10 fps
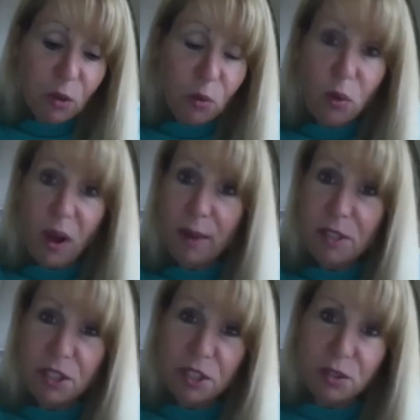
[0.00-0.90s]
I
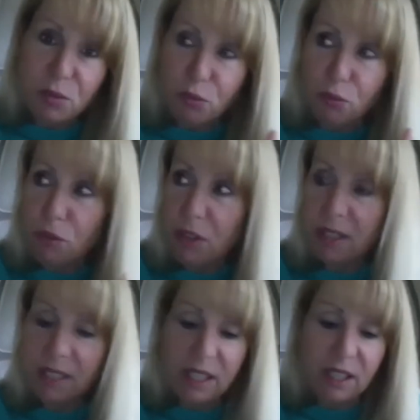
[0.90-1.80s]
was just
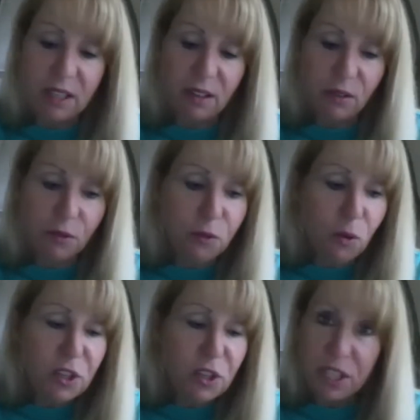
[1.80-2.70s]
really
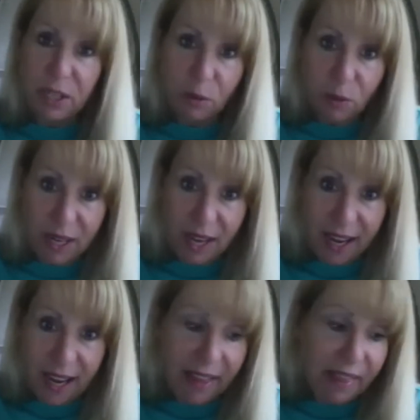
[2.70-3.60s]
fortunate when I
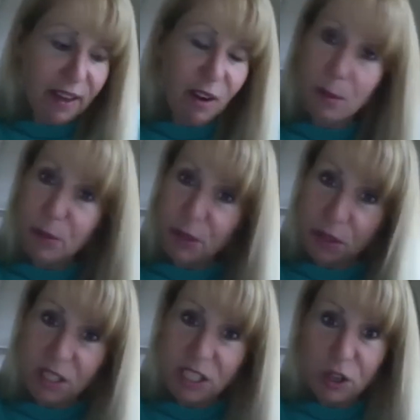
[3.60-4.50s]
had that
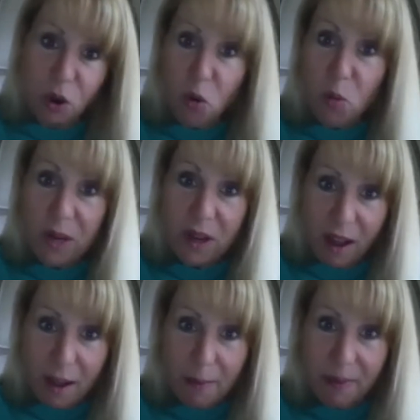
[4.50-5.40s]
opportunity to open
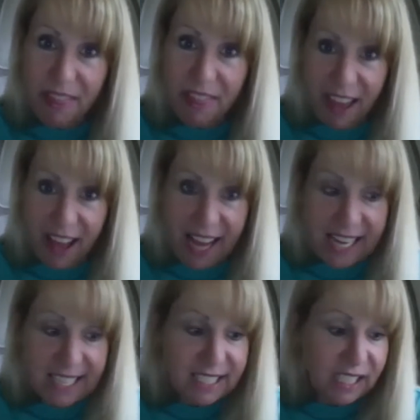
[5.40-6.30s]
up that
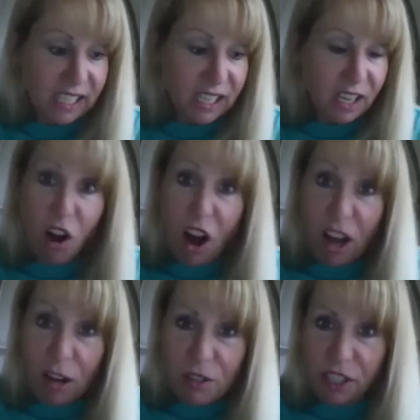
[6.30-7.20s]

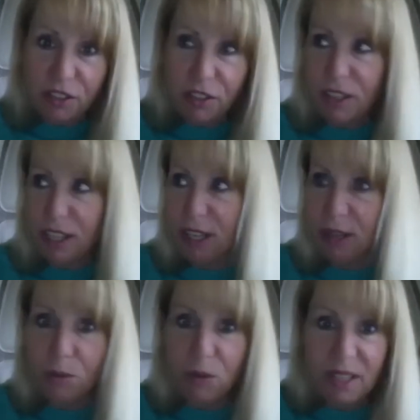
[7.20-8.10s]
auto injector, and it
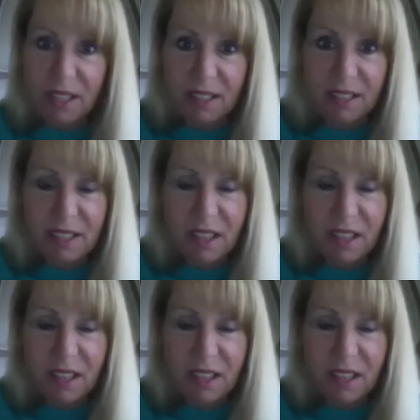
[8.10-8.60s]
was,